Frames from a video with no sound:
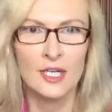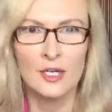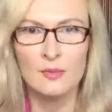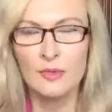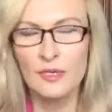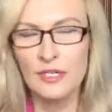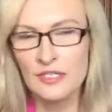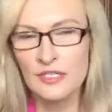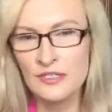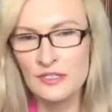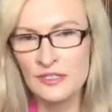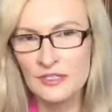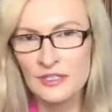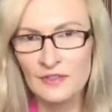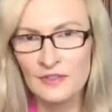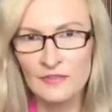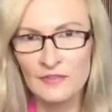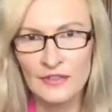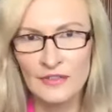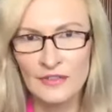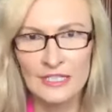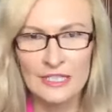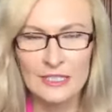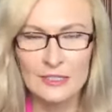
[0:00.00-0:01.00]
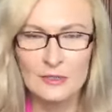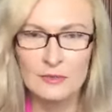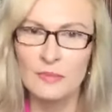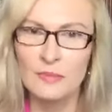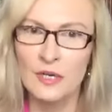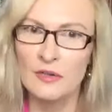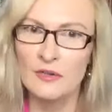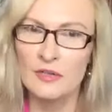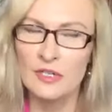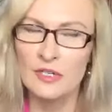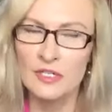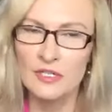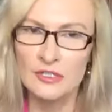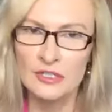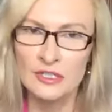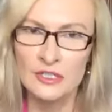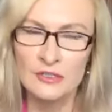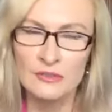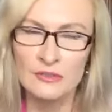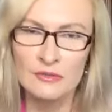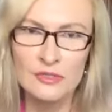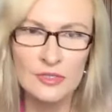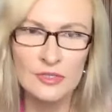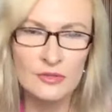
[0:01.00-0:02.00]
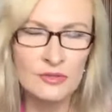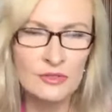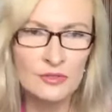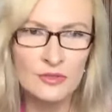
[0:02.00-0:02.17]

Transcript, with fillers: birth certificate, my original school